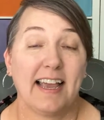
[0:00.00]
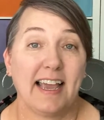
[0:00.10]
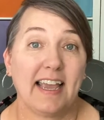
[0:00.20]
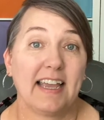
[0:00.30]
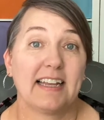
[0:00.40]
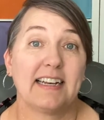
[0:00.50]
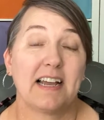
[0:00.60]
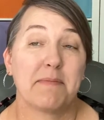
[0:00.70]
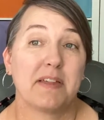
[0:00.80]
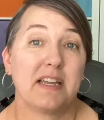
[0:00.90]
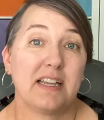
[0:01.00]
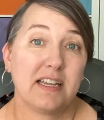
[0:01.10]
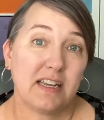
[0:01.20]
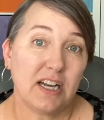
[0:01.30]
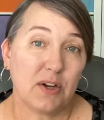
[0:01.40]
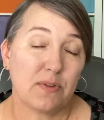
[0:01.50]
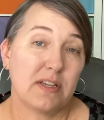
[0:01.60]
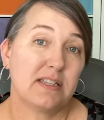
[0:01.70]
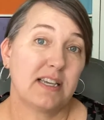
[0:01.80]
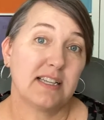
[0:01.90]
And I'm thinking,
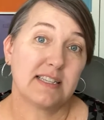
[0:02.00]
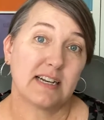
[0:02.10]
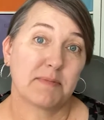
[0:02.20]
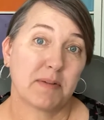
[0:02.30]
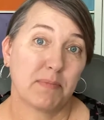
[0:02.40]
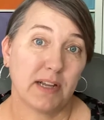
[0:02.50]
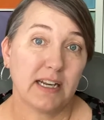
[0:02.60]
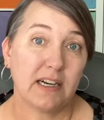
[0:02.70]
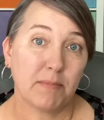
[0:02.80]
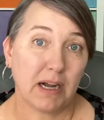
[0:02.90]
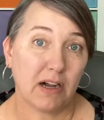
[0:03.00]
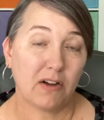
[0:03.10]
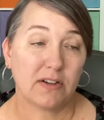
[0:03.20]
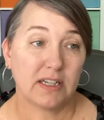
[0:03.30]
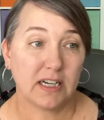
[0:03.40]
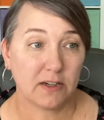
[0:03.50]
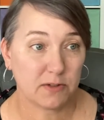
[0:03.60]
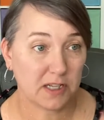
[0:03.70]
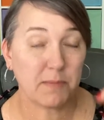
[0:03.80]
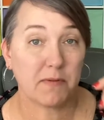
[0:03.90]
these kids that I'm complaining about,
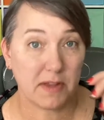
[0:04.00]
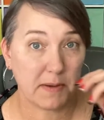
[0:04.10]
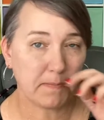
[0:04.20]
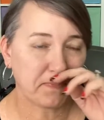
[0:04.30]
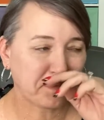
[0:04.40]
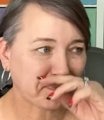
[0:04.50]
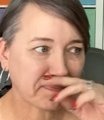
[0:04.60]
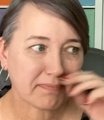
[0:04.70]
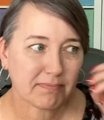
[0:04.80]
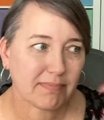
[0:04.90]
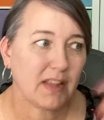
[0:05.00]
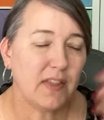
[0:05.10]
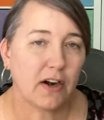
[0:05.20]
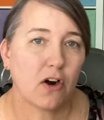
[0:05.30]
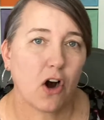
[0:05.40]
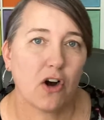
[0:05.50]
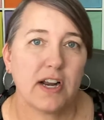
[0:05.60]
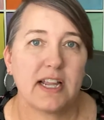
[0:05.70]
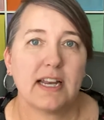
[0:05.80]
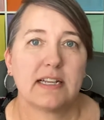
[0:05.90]
some of them that are
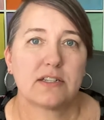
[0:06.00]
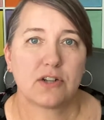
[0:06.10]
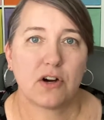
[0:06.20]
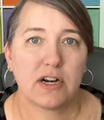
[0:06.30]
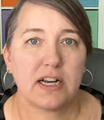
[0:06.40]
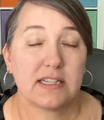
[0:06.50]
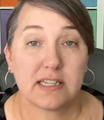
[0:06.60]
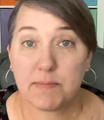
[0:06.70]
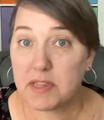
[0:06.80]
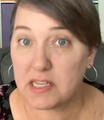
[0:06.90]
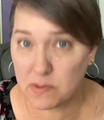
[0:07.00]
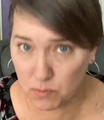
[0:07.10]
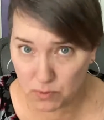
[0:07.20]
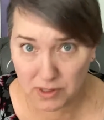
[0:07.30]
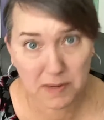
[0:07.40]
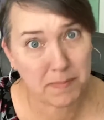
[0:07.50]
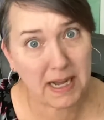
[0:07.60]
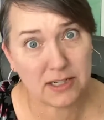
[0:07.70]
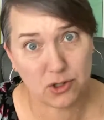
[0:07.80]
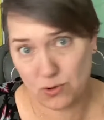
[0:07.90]
already getting started in some of these really
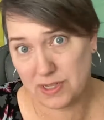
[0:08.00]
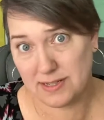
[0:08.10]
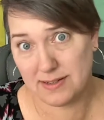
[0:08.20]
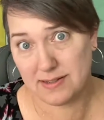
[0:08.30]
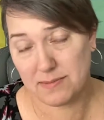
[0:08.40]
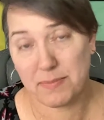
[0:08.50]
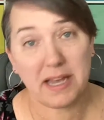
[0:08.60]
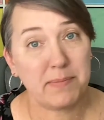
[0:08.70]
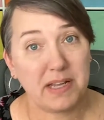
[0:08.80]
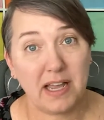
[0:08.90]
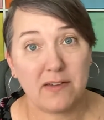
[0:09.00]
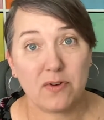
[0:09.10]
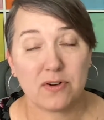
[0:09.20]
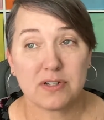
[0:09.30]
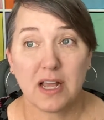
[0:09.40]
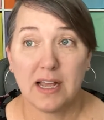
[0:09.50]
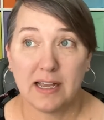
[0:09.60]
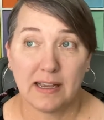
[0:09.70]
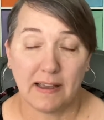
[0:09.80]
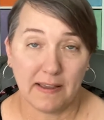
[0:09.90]
bad choices and bad behaviors.
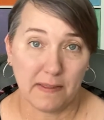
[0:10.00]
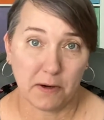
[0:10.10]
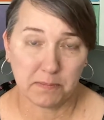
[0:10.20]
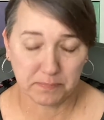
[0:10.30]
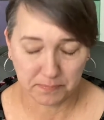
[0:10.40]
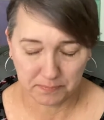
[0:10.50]
And they're